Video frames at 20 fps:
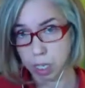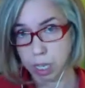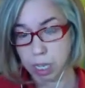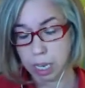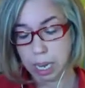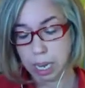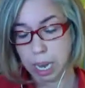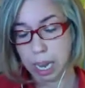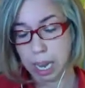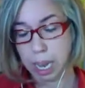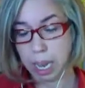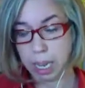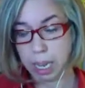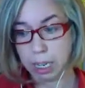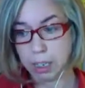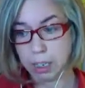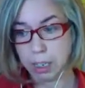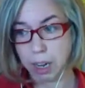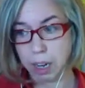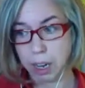And
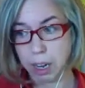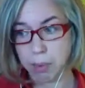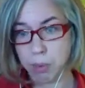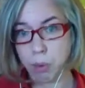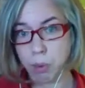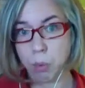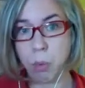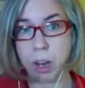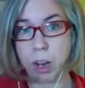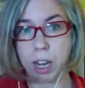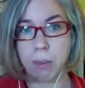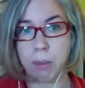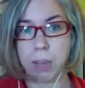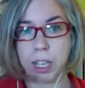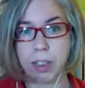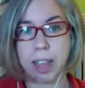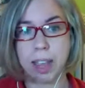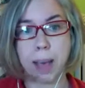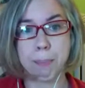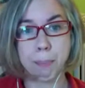when I'm in
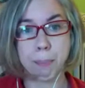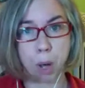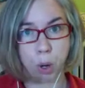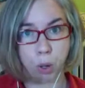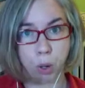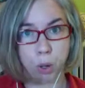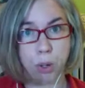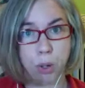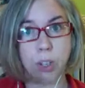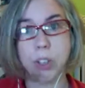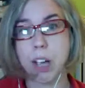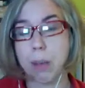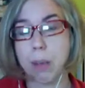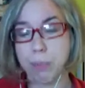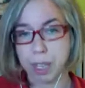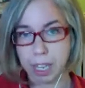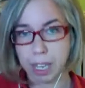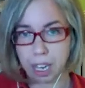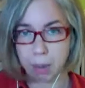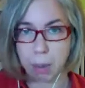that mode, I'm
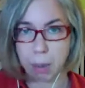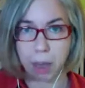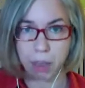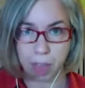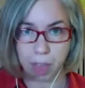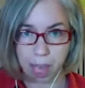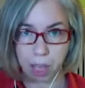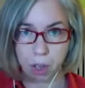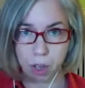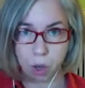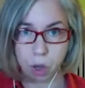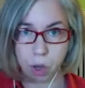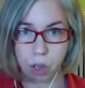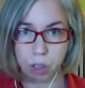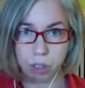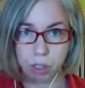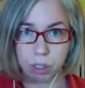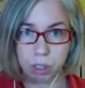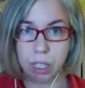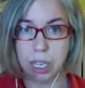thinking about that goal.
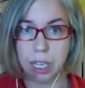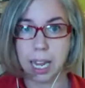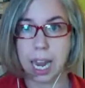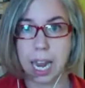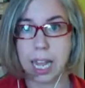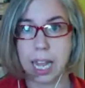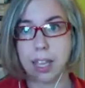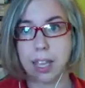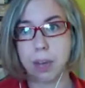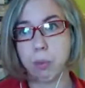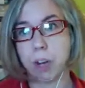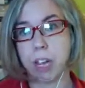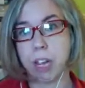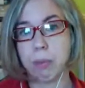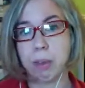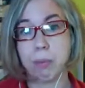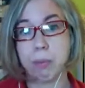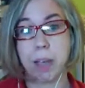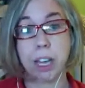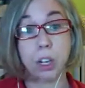And then when I'm in
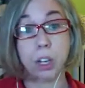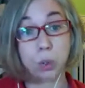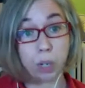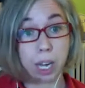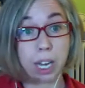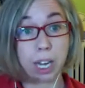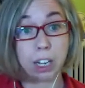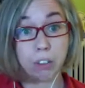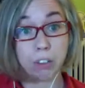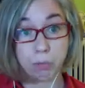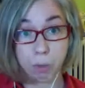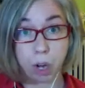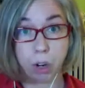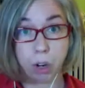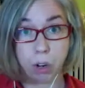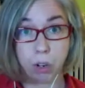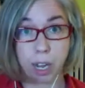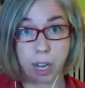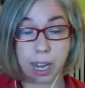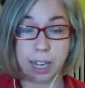my creative
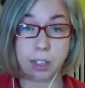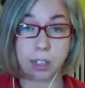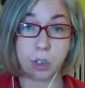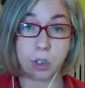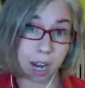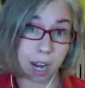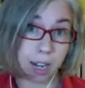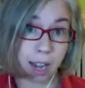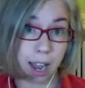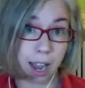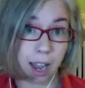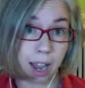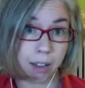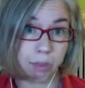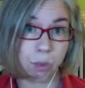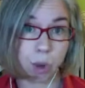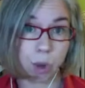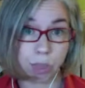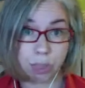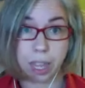mode, I try to have
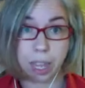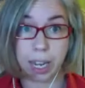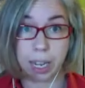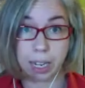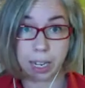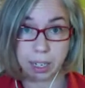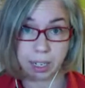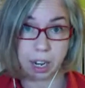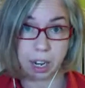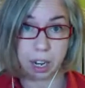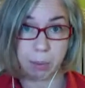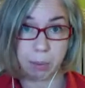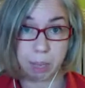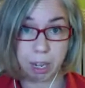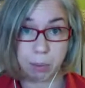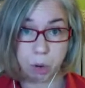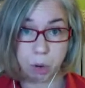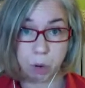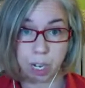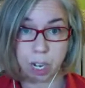one thing at a time that I'm
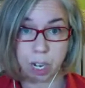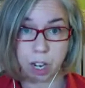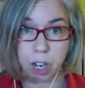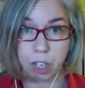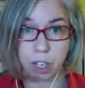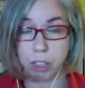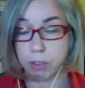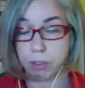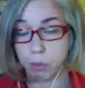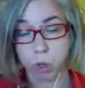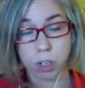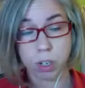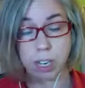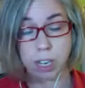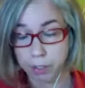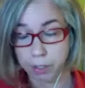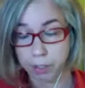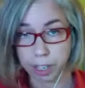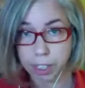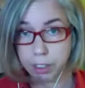working on. Of course, I
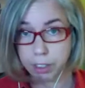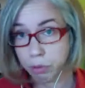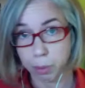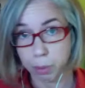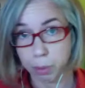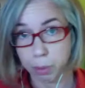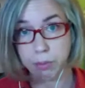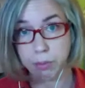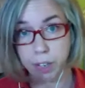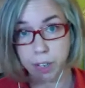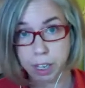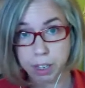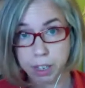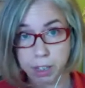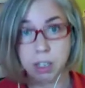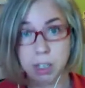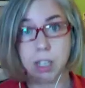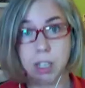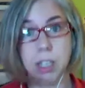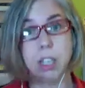fail. Everybody fails.
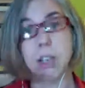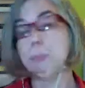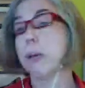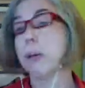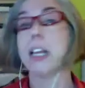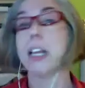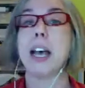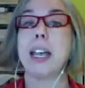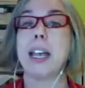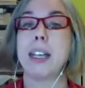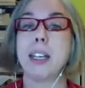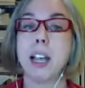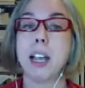But I